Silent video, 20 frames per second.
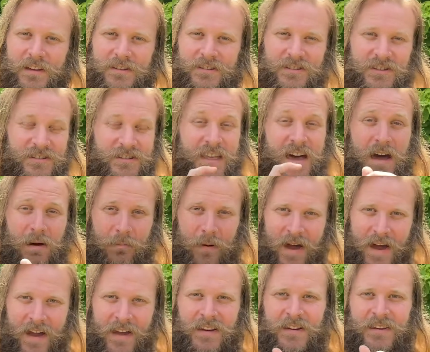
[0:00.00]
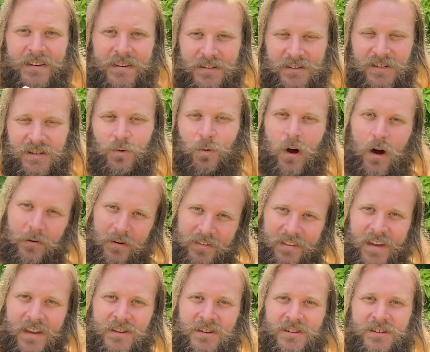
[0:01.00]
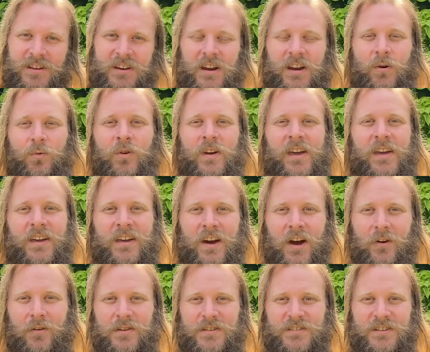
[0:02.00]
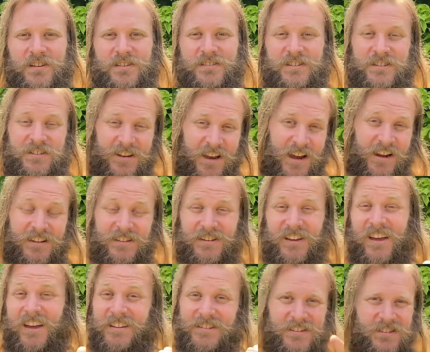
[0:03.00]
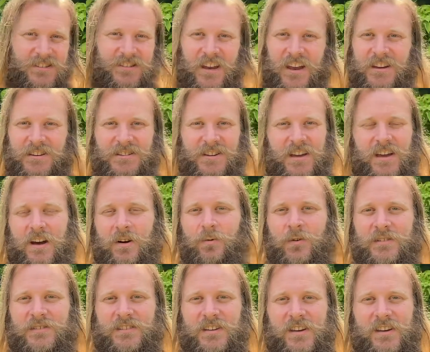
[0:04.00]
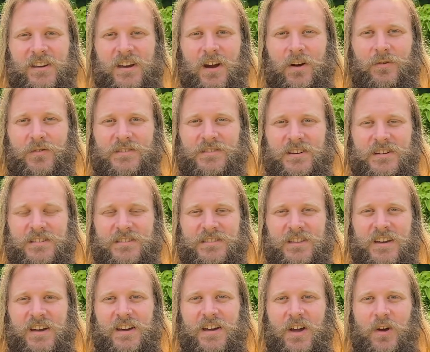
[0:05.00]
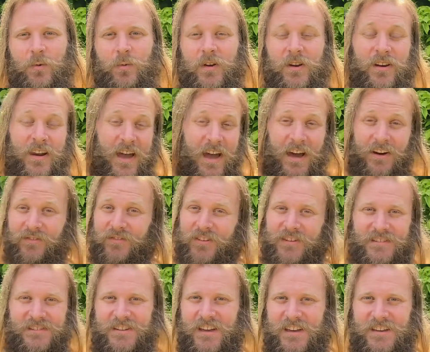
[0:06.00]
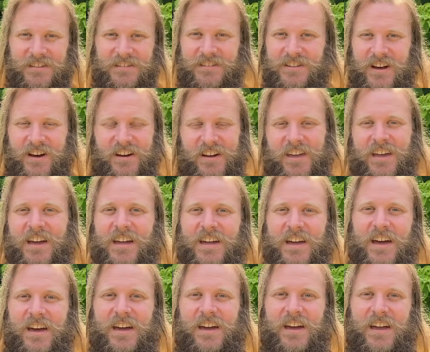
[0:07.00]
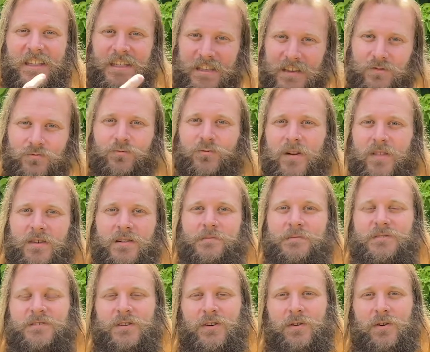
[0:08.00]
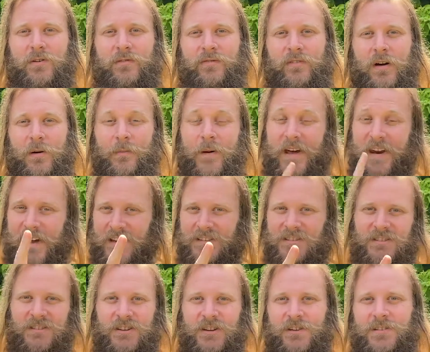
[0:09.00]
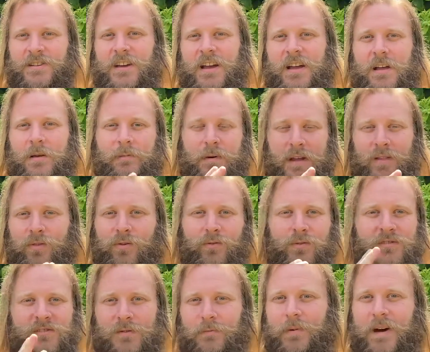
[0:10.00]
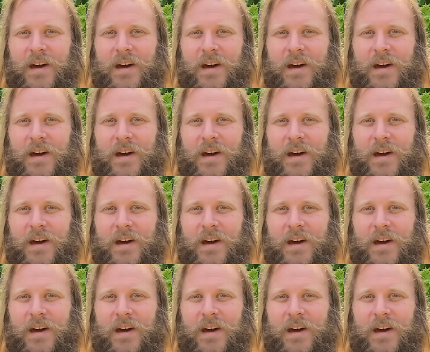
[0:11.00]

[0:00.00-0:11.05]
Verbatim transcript: just that pattern to our attention, and I want to encourage us to challenge it and to change it. I want to encourage us that we don't have to stay stuck uh, in these rhythms of a bad attitude, bad thoughts, and